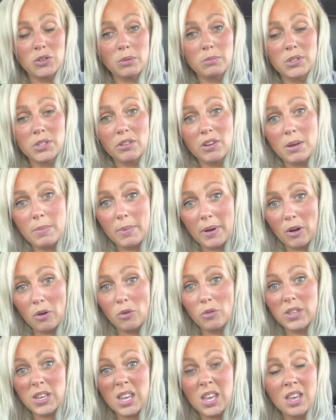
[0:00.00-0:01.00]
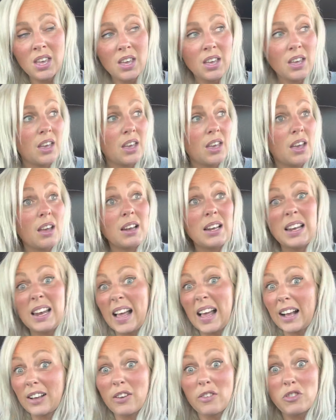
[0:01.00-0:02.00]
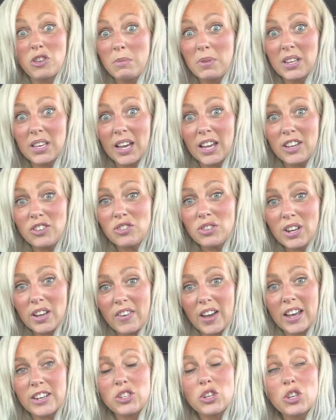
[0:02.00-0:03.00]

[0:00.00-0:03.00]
I'm sorry about all the lack of communication I've had.